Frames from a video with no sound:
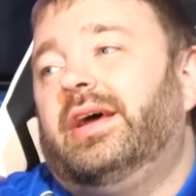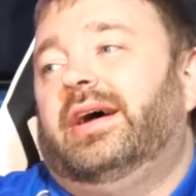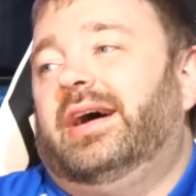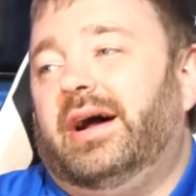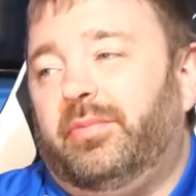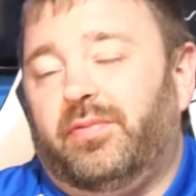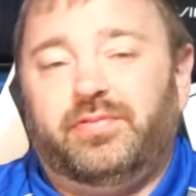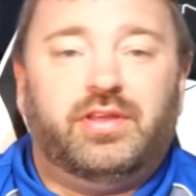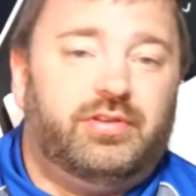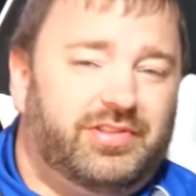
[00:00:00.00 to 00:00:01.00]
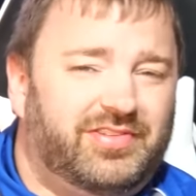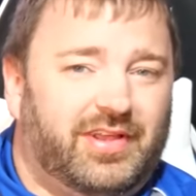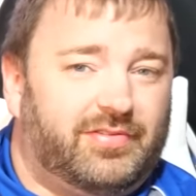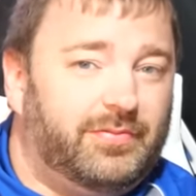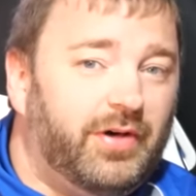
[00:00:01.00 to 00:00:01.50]
um, hopefully, you at least have
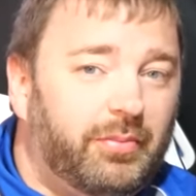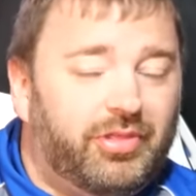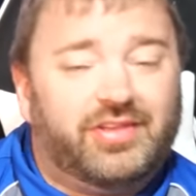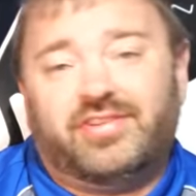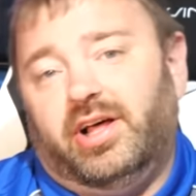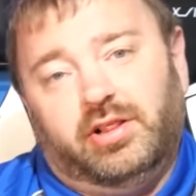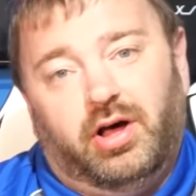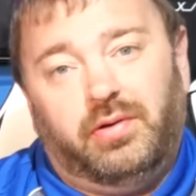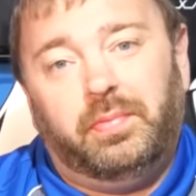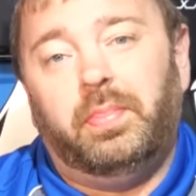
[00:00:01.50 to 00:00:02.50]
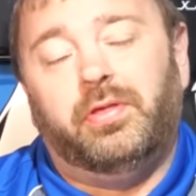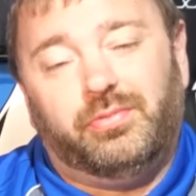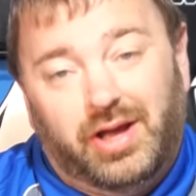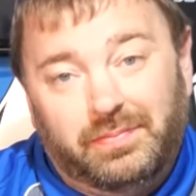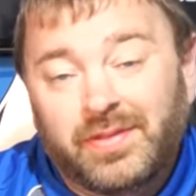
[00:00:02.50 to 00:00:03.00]
some fun with us along the
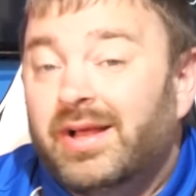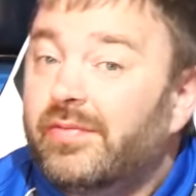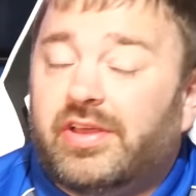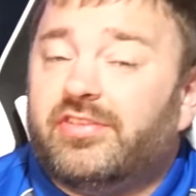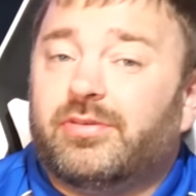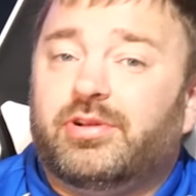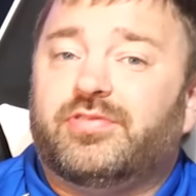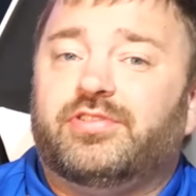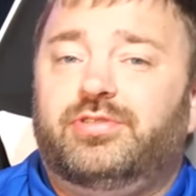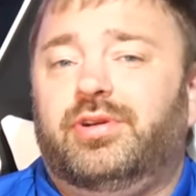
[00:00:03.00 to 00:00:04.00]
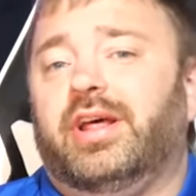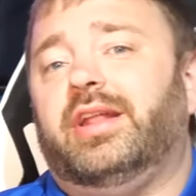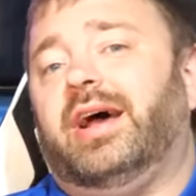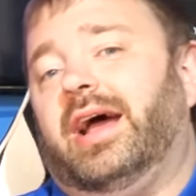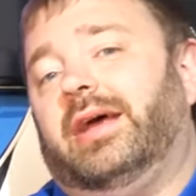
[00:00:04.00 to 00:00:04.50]
way. Thank you so much for tuning in.
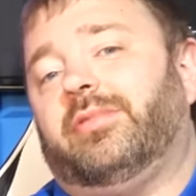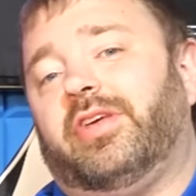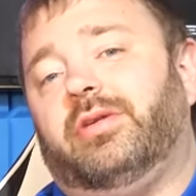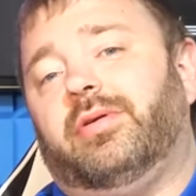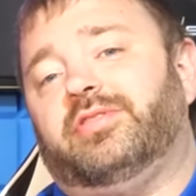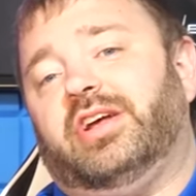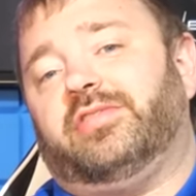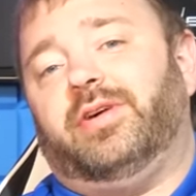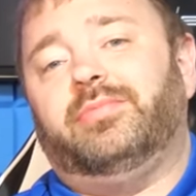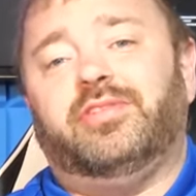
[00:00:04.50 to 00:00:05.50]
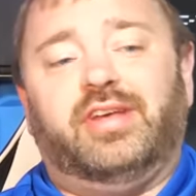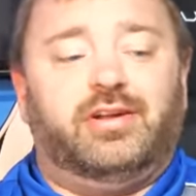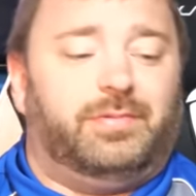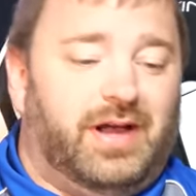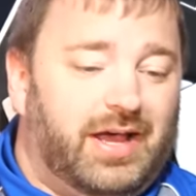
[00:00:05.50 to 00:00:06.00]
I am Nathaniel Rebelchance from Nintendo
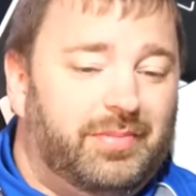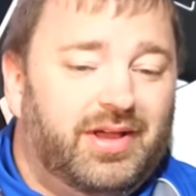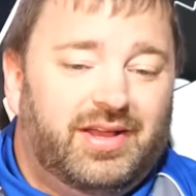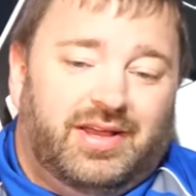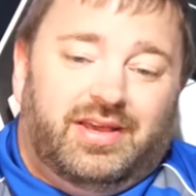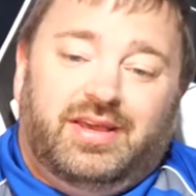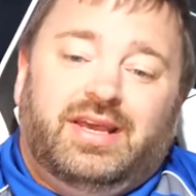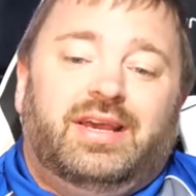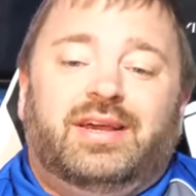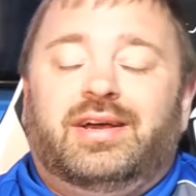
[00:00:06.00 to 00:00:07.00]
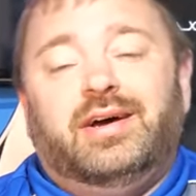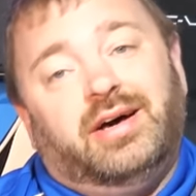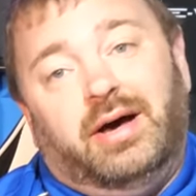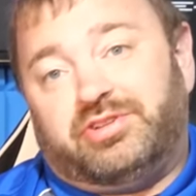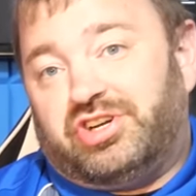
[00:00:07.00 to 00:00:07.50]
Prime.
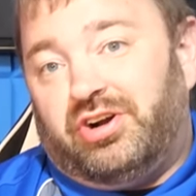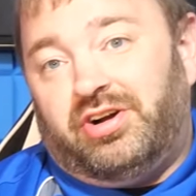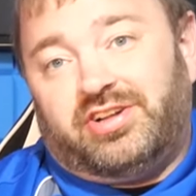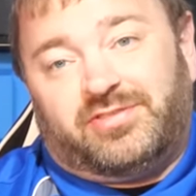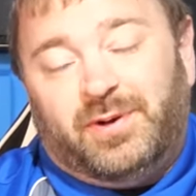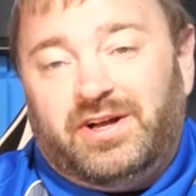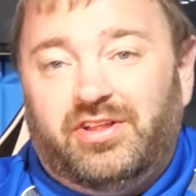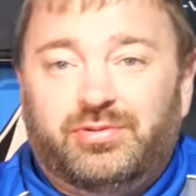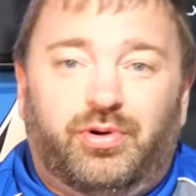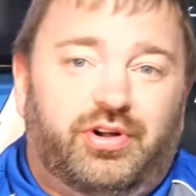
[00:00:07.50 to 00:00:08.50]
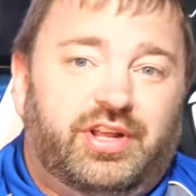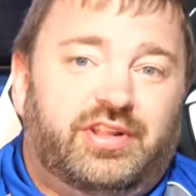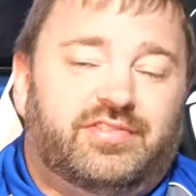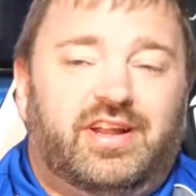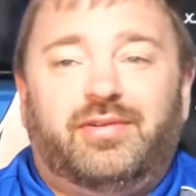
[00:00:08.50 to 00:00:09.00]
I'm sure, despite all the
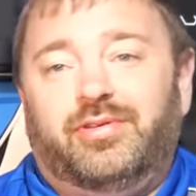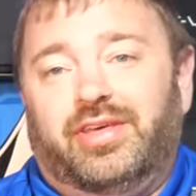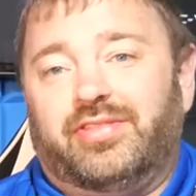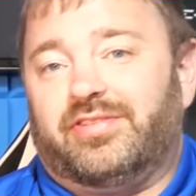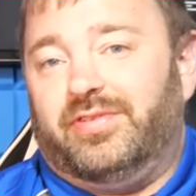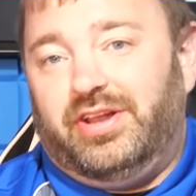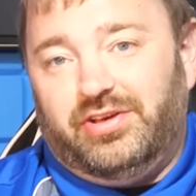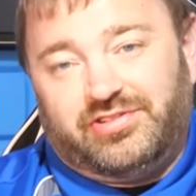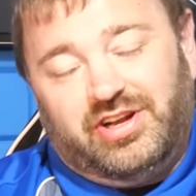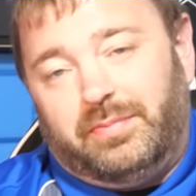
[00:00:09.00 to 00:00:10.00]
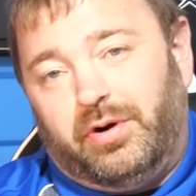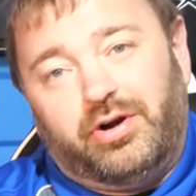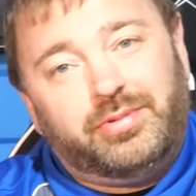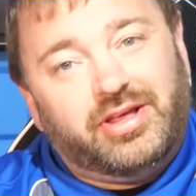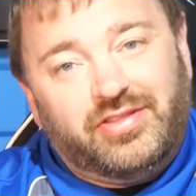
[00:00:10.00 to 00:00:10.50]
warnings and everything, this video is going to burn
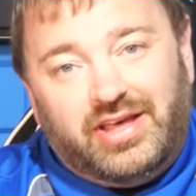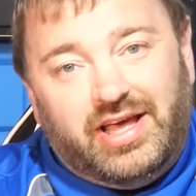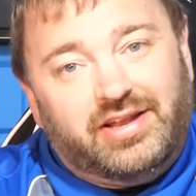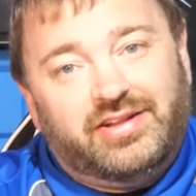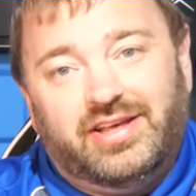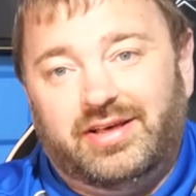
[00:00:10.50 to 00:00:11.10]
me in the end.